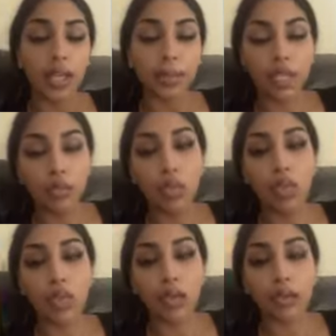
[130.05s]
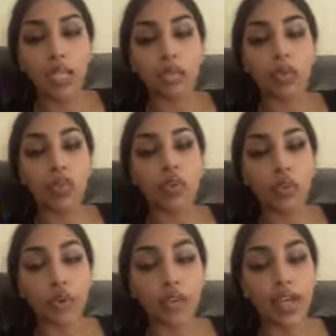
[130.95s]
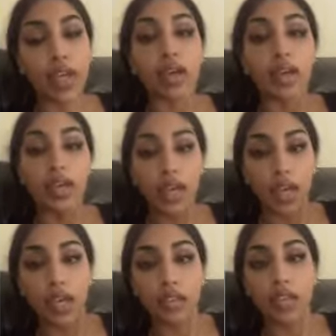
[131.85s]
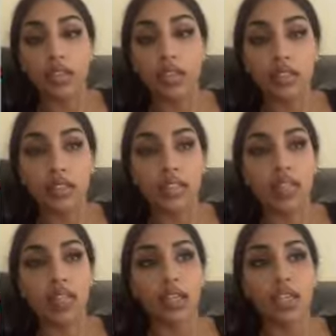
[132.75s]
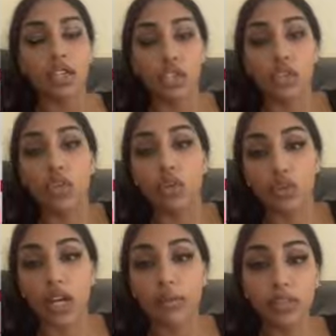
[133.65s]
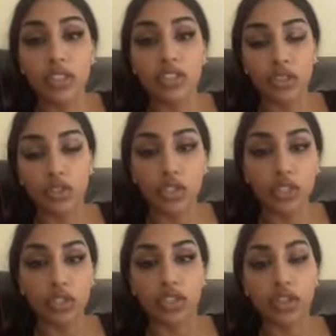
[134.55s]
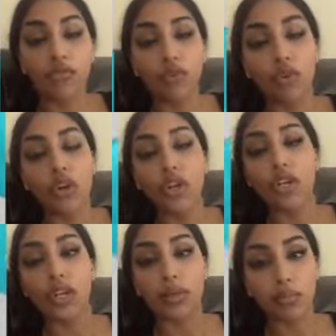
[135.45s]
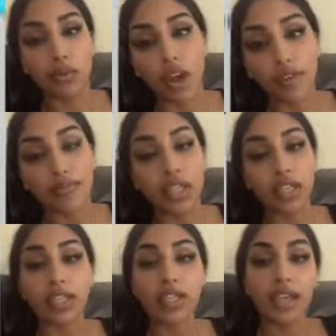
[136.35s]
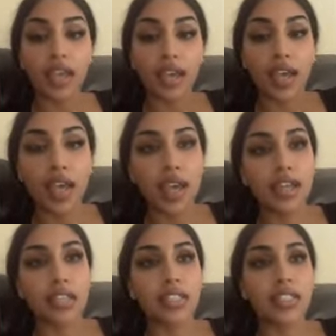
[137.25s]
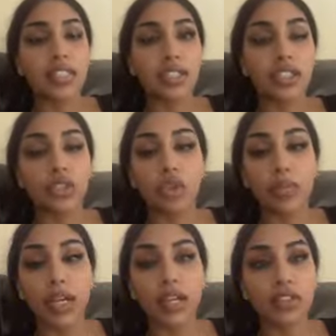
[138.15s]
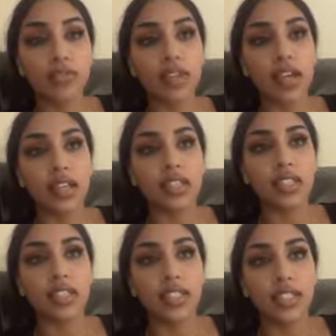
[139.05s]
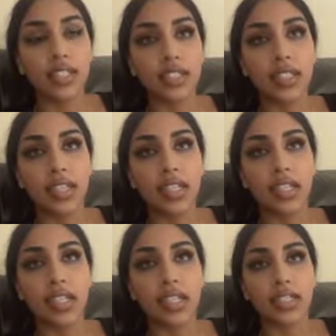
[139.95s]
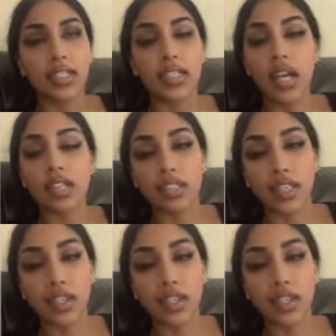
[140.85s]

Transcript: people would not be able to afford that. And at the end of the day, companies are usually looking for profit. And so because of that, they did not decide to